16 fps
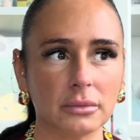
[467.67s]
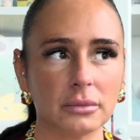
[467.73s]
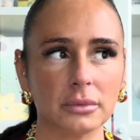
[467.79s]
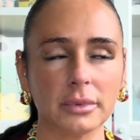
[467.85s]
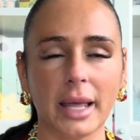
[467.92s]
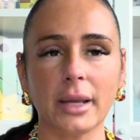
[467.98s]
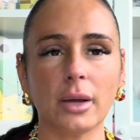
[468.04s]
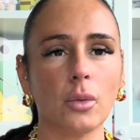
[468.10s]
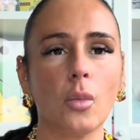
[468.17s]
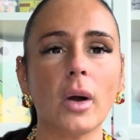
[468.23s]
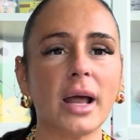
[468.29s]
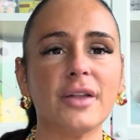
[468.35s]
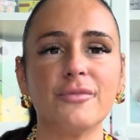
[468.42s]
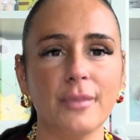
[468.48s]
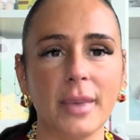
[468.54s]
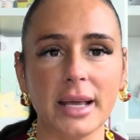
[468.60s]
like what kind
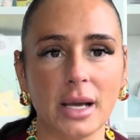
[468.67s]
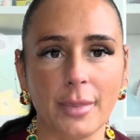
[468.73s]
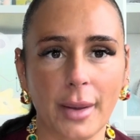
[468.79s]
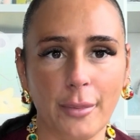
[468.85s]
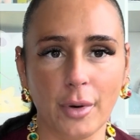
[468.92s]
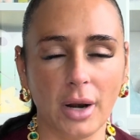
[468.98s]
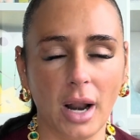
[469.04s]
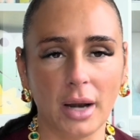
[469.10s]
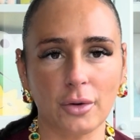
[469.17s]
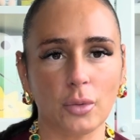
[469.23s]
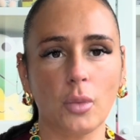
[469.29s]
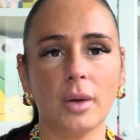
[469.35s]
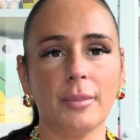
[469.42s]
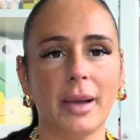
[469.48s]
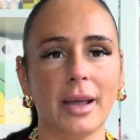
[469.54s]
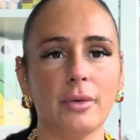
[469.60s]
of makeup I put on or
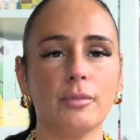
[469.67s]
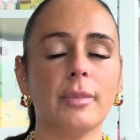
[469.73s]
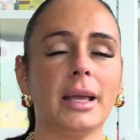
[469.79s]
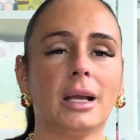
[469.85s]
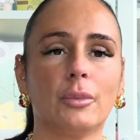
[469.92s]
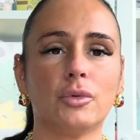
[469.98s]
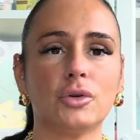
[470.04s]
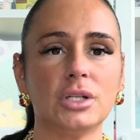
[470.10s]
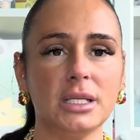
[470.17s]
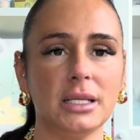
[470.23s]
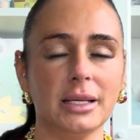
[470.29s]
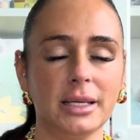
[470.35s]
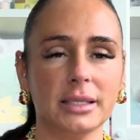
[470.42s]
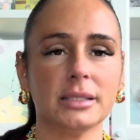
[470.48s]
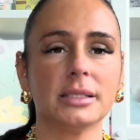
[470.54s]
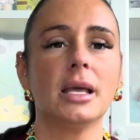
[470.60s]
what my makeup routine
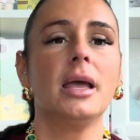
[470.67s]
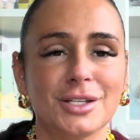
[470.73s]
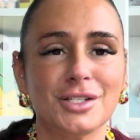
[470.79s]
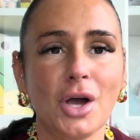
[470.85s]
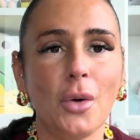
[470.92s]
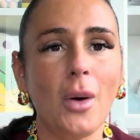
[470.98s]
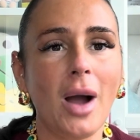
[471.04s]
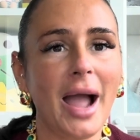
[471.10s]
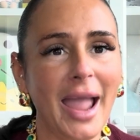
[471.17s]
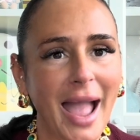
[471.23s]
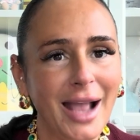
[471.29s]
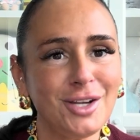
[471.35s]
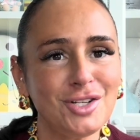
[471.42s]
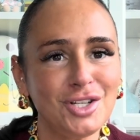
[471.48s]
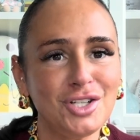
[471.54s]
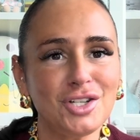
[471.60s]
is. So I
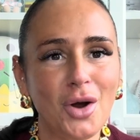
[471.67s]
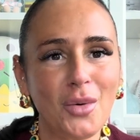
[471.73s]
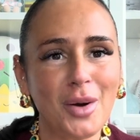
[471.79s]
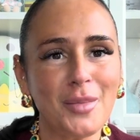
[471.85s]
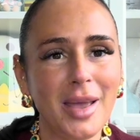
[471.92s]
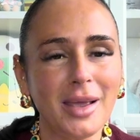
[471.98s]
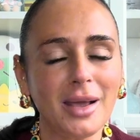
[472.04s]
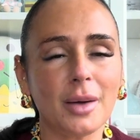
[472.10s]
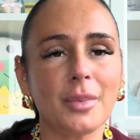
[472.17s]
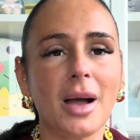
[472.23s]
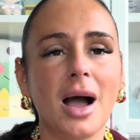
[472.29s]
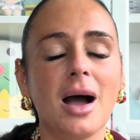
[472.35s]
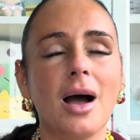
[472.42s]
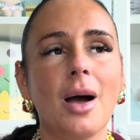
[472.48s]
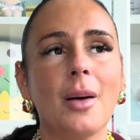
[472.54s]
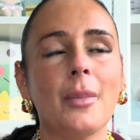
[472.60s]
actually don't wear makeup.
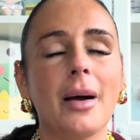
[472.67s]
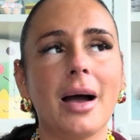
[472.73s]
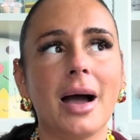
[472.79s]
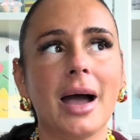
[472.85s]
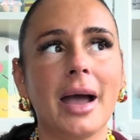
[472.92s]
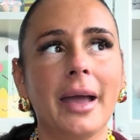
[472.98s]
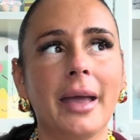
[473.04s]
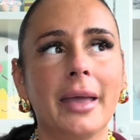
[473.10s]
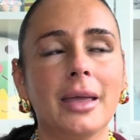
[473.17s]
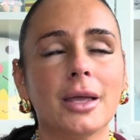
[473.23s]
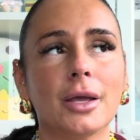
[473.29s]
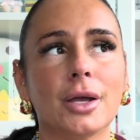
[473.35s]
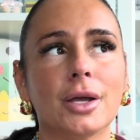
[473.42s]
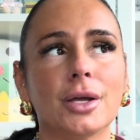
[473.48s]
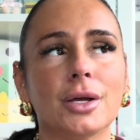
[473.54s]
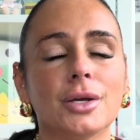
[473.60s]
I
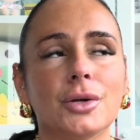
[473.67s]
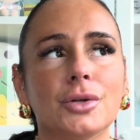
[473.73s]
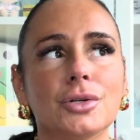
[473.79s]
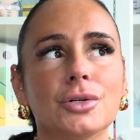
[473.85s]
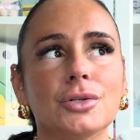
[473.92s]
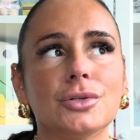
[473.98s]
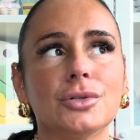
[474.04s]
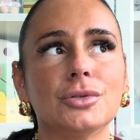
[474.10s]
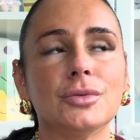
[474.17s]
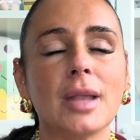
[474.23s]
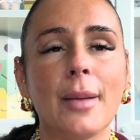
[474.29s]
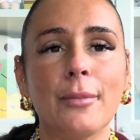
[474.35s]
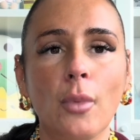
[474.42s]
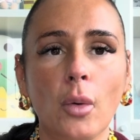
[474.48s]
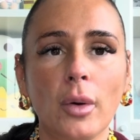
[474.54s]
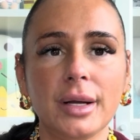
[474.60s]

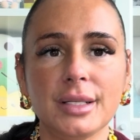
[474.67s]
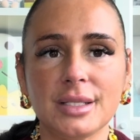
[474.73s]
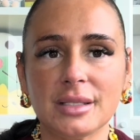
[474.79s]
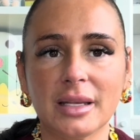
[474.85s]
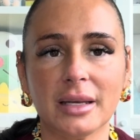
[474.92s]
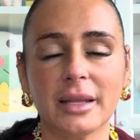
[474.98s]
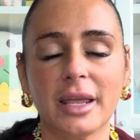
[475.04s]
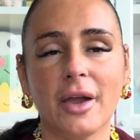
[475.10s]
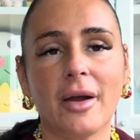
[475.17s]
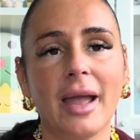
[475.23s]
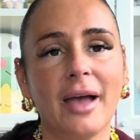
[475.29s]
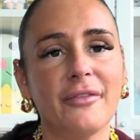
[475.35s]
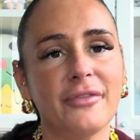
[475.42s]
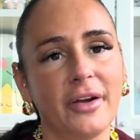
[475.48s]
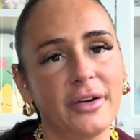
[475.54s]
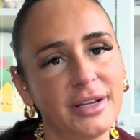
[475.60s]
am more into skincare. I
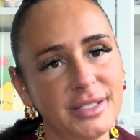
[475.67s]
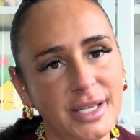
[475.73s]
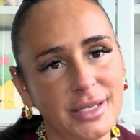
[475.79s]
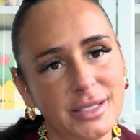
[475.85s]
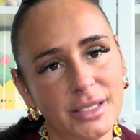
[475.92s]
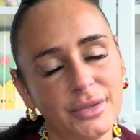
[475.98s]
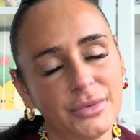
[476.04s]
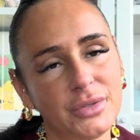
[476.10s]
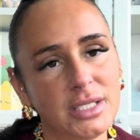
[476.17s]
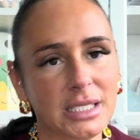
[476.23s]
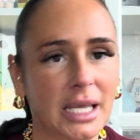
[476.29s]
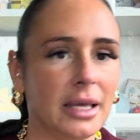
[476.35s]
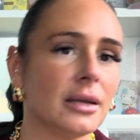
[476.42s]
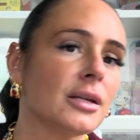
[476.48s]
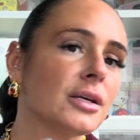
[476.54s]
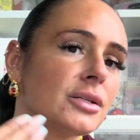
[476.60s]
have very sensitive
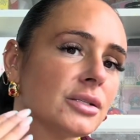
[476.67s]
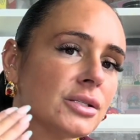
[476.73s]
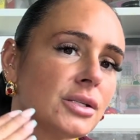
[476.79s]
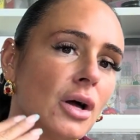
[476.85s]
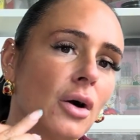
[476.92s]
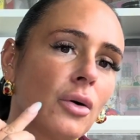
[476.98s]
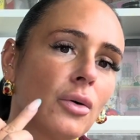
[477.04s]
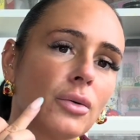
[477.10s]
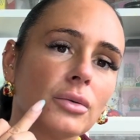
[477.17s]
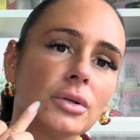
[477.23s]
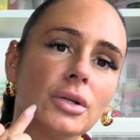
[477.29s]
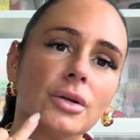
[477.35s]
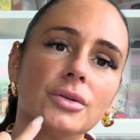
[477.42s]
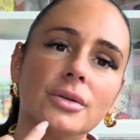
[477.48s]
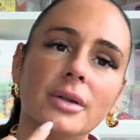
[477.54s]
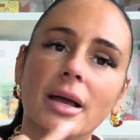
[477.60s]
skin. So,
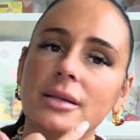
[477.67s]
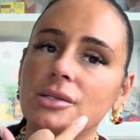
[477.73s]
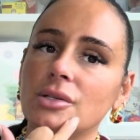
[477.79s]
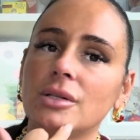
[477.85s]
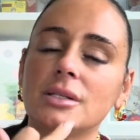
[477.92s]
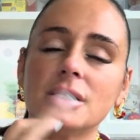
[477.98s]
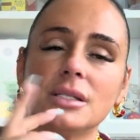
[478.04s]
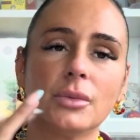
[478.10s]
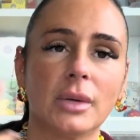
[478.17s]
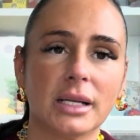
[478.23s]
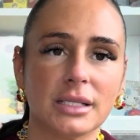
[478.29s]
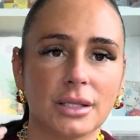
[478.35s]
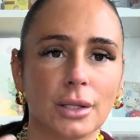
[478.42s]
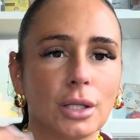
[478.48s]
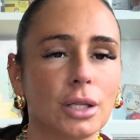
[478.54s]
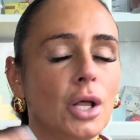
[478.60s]
as you can see when I do
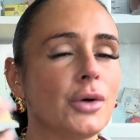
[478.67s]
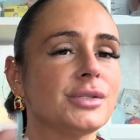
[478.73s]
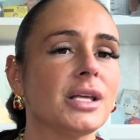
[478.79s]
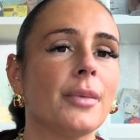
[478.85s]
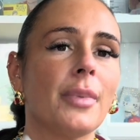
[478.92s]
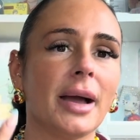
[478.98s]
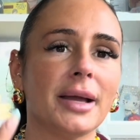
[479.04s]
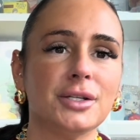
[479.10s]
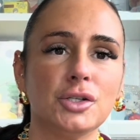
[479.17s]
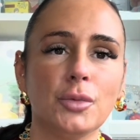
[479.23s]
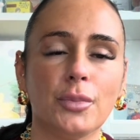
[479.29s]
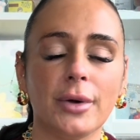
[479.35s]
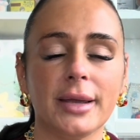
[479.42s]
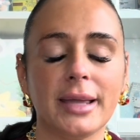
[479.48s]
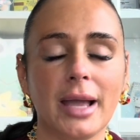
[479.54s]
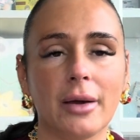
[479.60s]
the close-up, I do
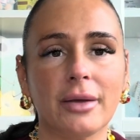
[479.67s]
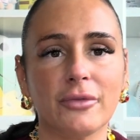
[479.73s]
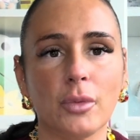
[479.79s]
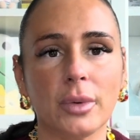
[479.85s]
break out every